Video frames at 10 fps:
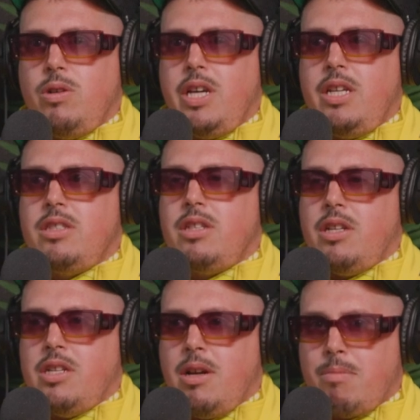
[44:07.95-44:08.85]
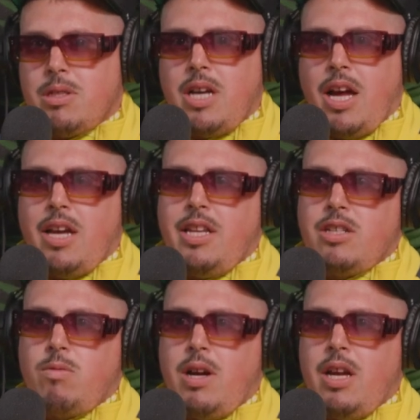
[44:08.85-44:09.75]
He's a numbers guy, and
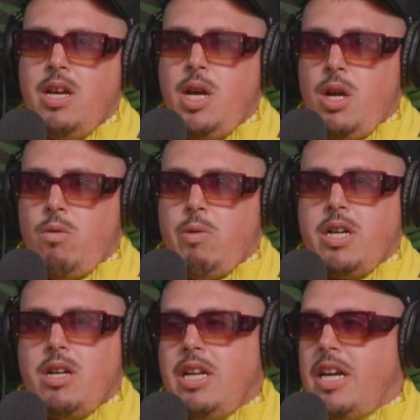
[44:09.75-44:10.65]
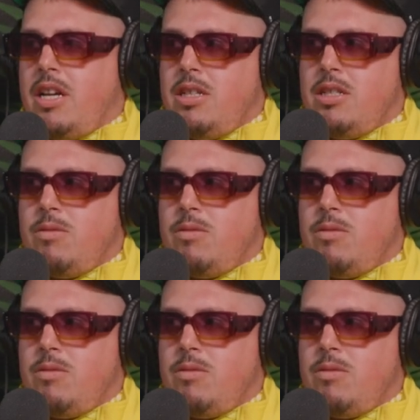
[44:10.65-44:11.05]
that's why we click.